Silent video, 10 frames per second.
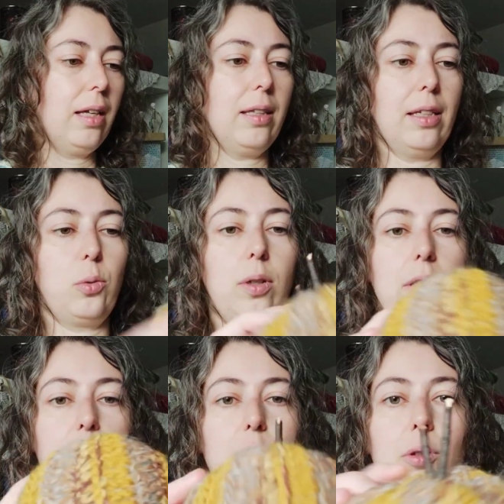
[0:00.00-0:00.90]
This one
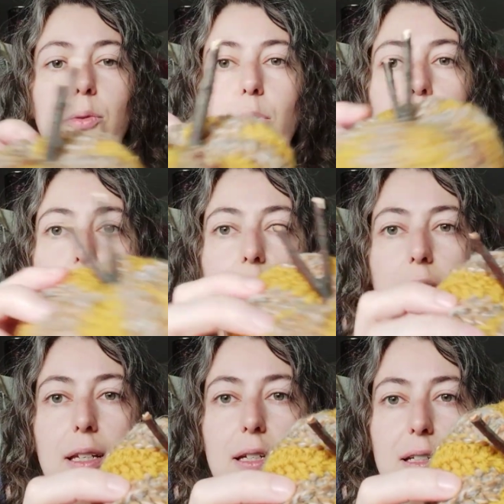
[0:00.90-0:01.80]
is also
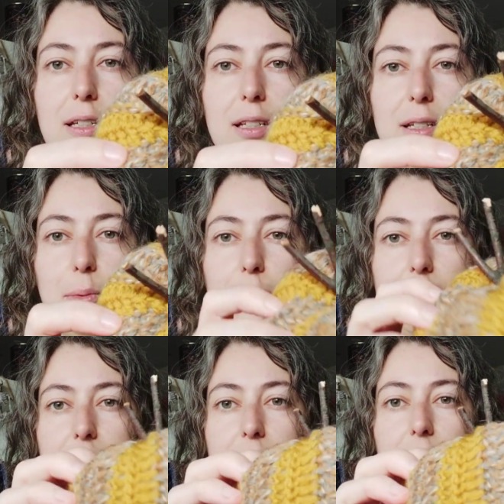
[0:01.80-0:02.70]
crocheted with
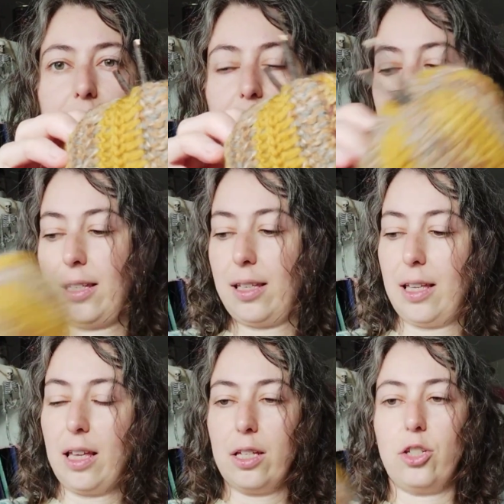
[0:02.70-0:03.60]
a stick,
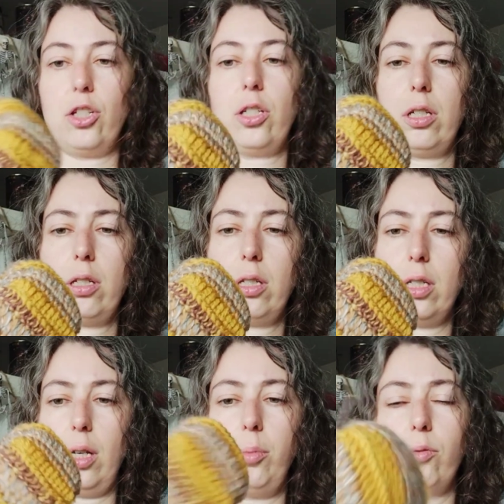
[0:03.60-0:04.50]
just
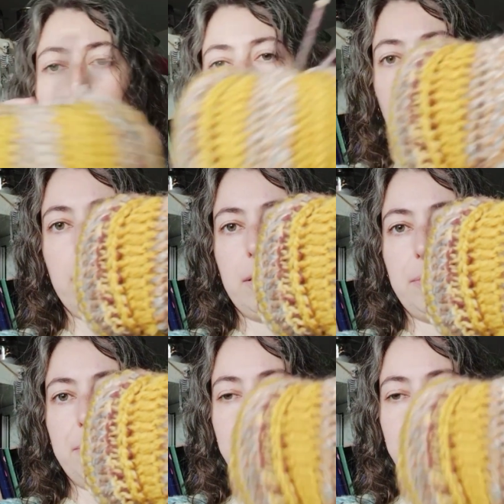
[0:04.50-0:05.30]
double crochets.